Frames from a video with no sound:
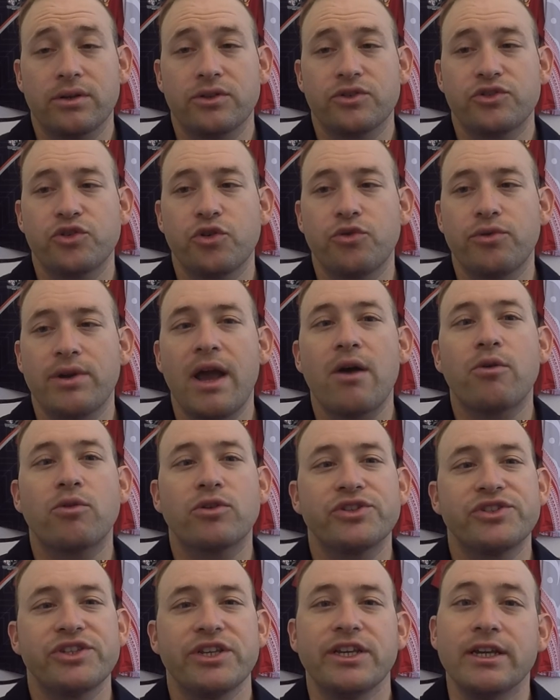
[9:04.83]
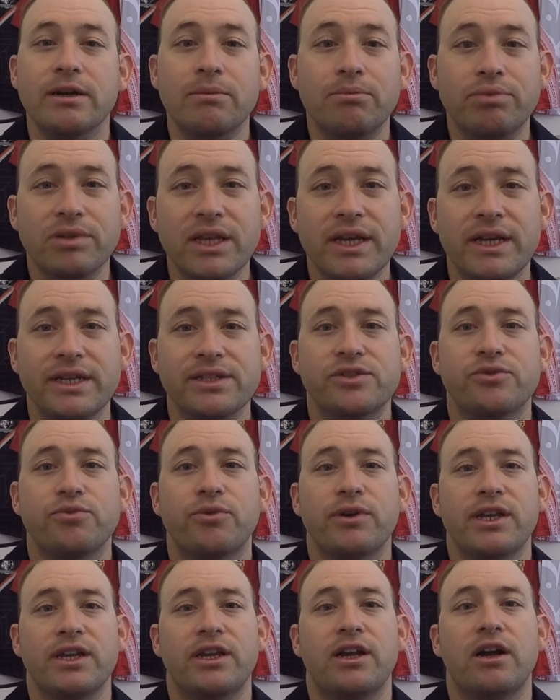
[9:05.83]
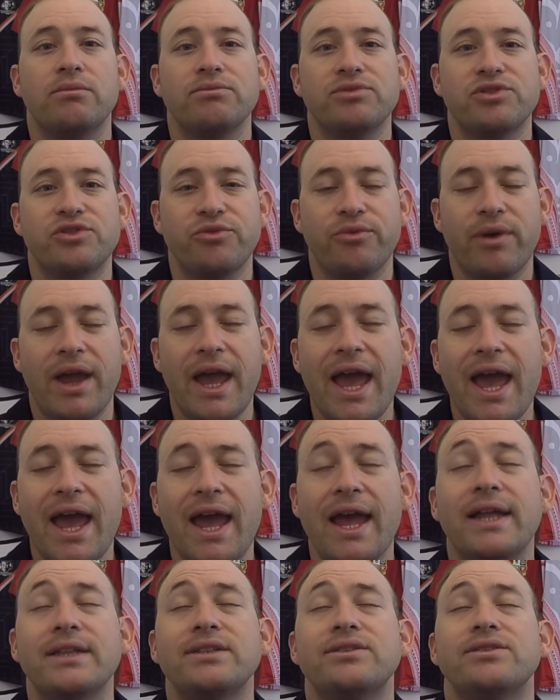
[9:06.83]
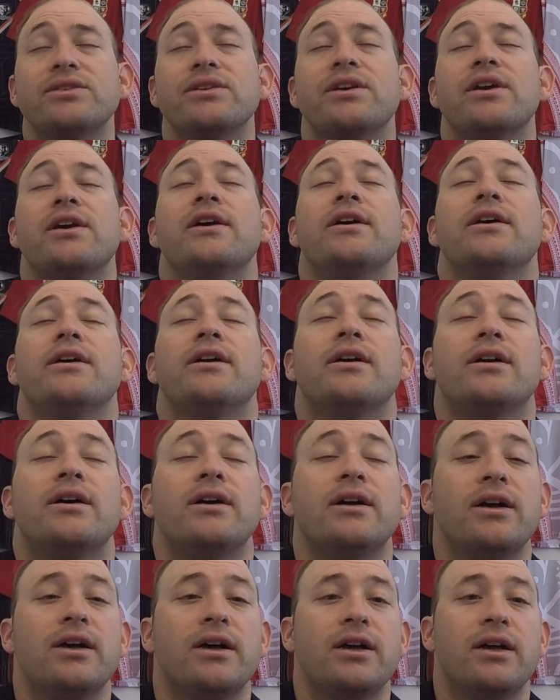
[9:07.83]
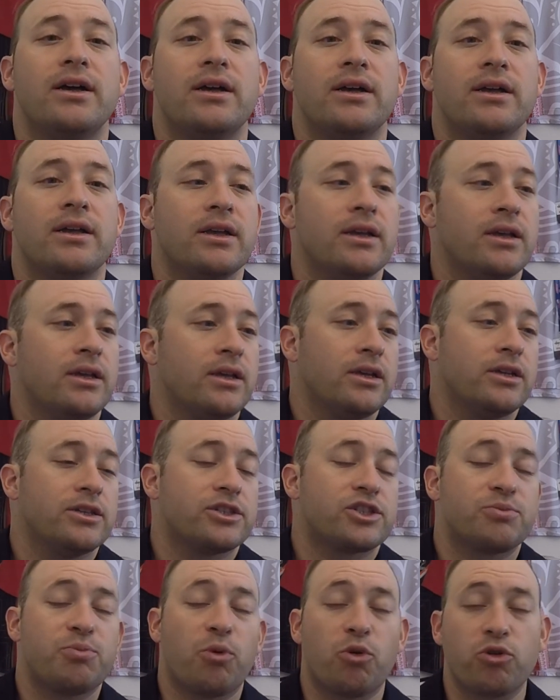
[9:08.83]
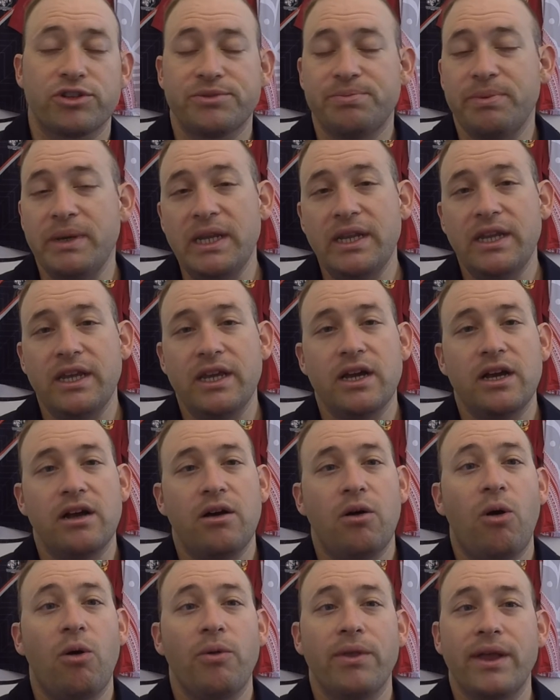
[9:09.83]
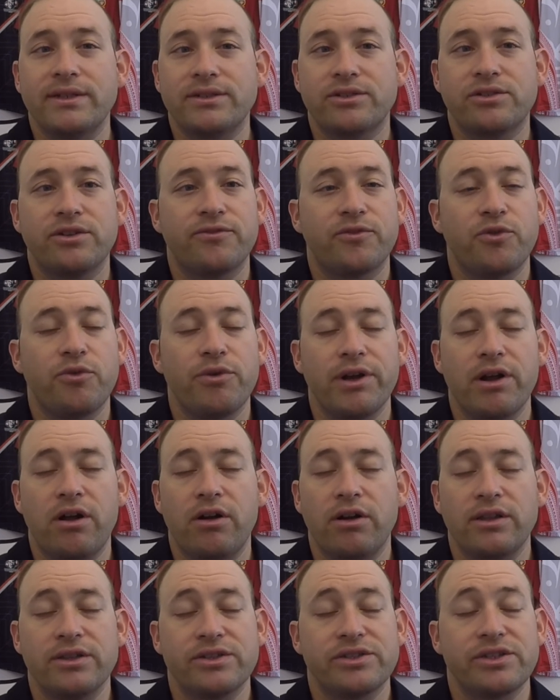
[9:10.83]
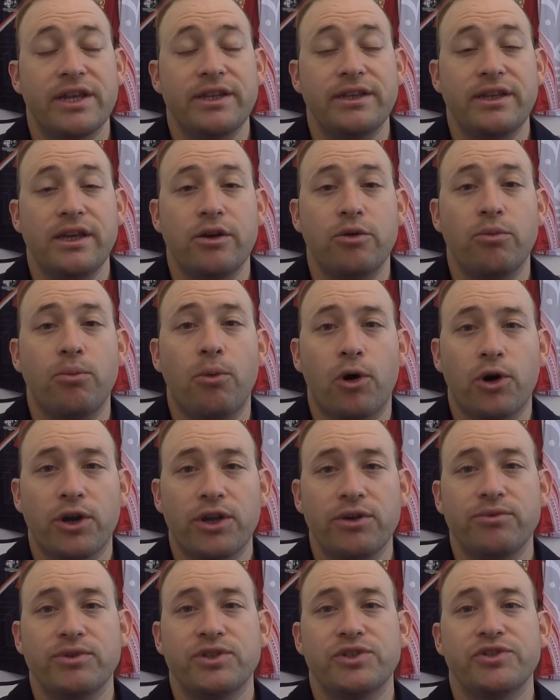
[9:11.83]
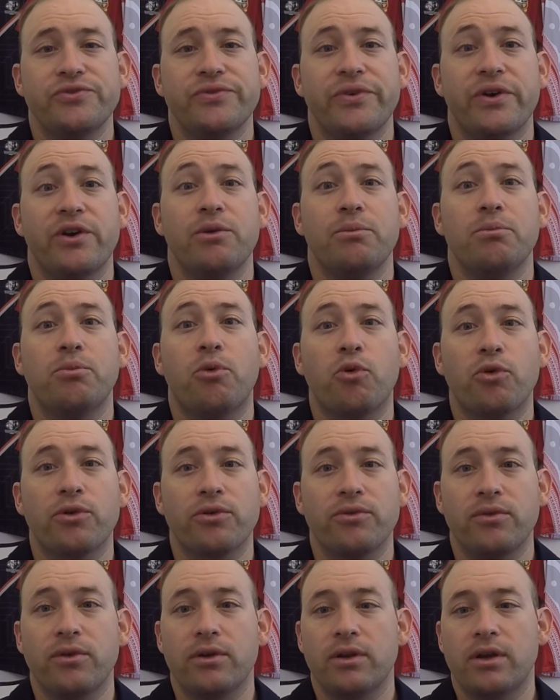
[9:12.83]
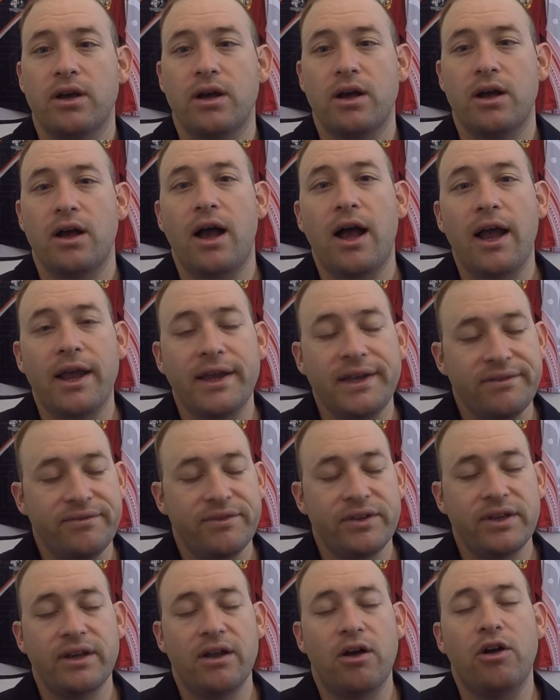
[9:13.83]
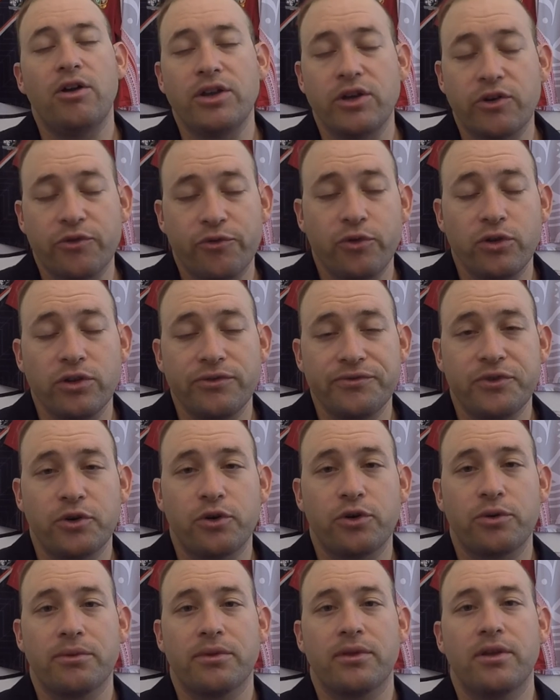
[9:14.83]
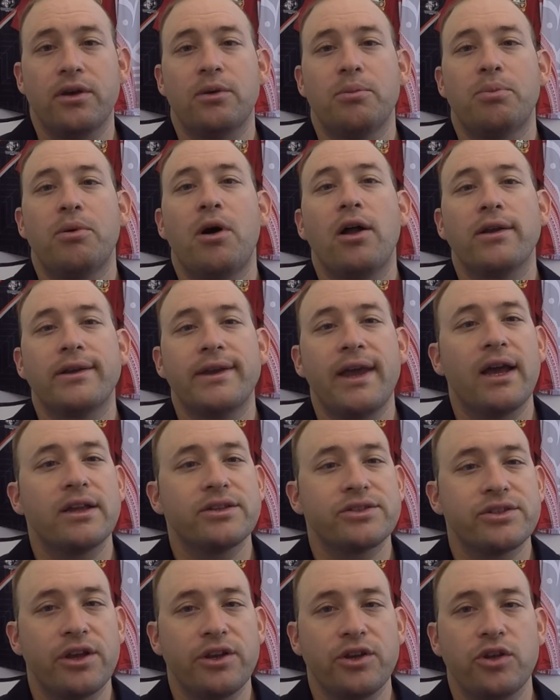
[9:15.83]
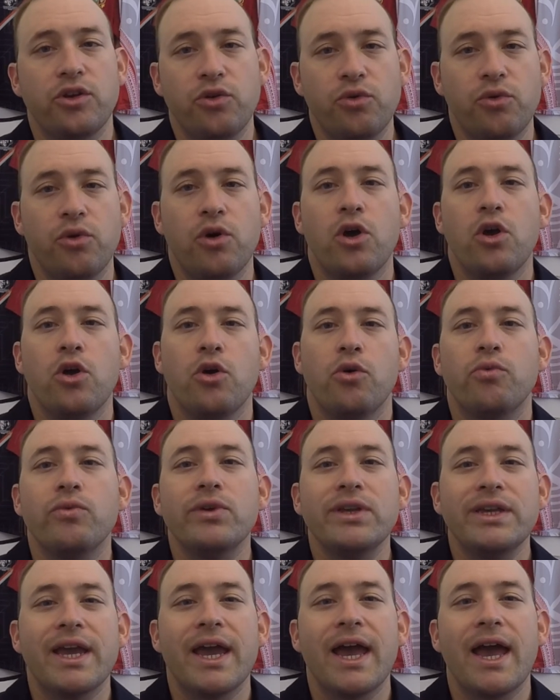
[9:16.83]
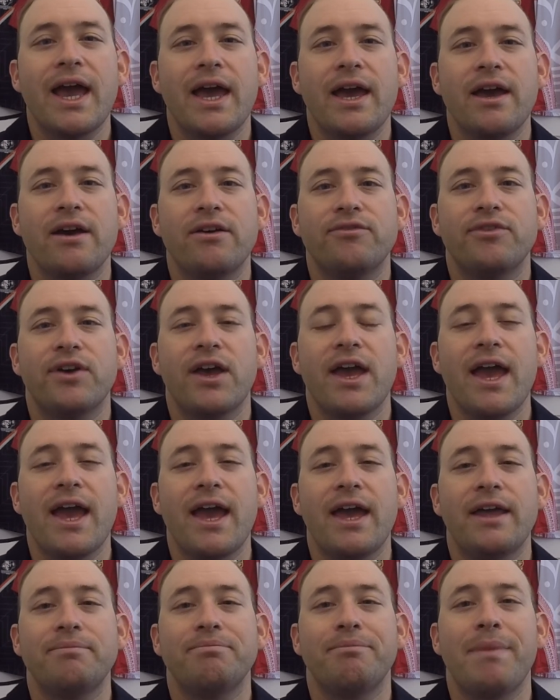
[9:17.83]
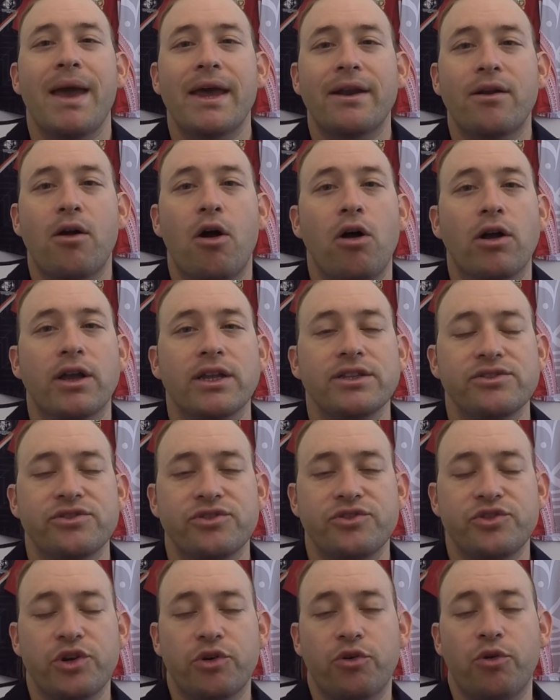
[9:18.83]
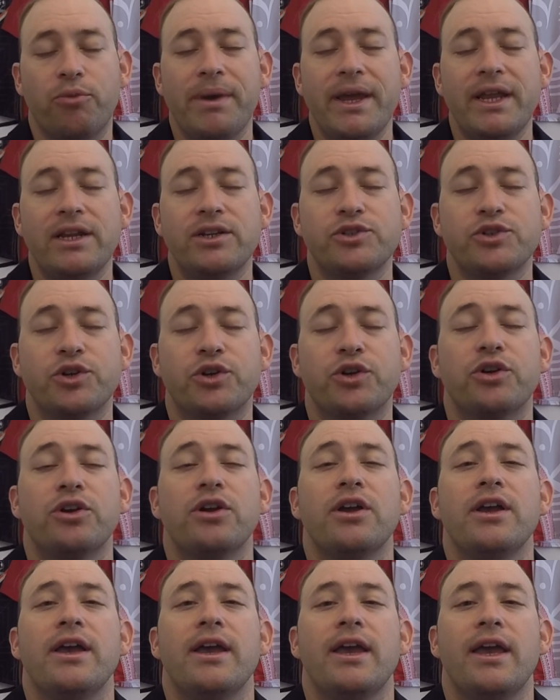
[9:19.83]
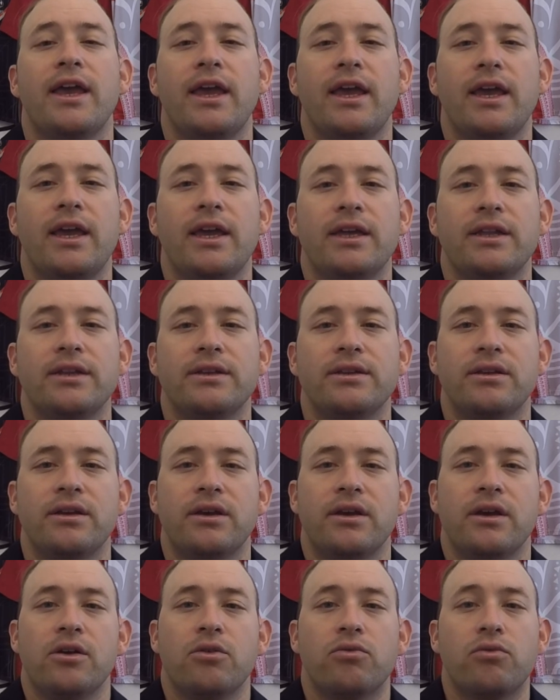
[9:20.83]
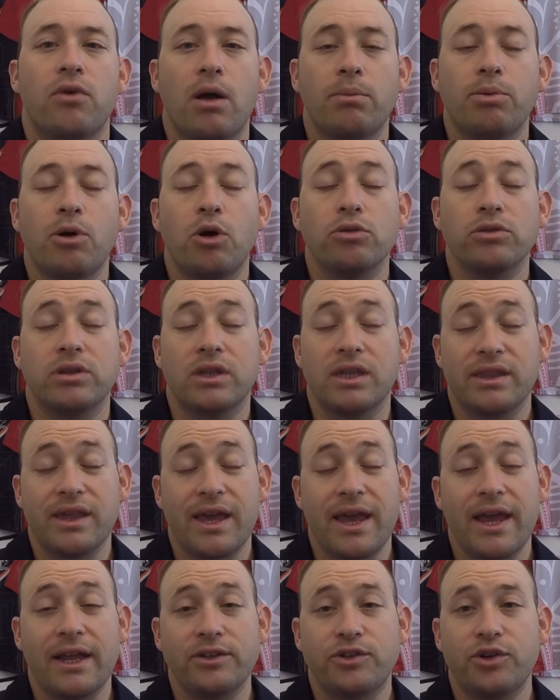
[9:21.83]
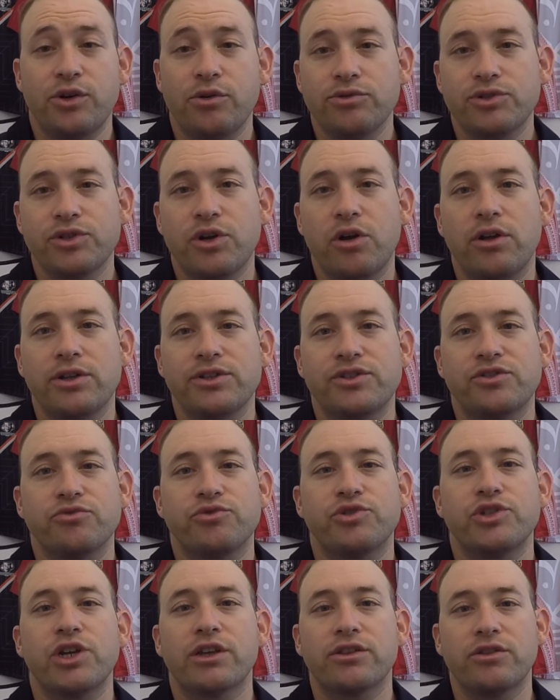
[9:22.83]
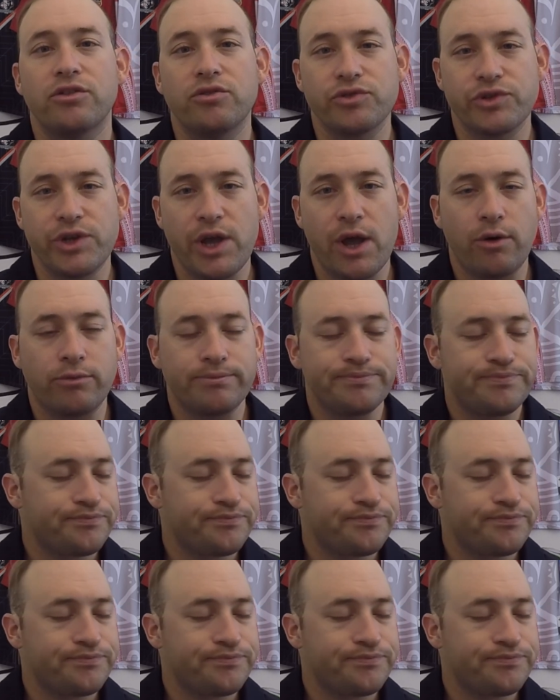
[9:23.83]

So now we're seeing a blitz when it comes to ads, sports media, all that stuff going on in the San Diego market, which is very important. I even, on Earful of Dirt, the podcast I do, we have had Matt Hawkins, the general manager, and Rob Hoadley, the head coach, on, so check those out.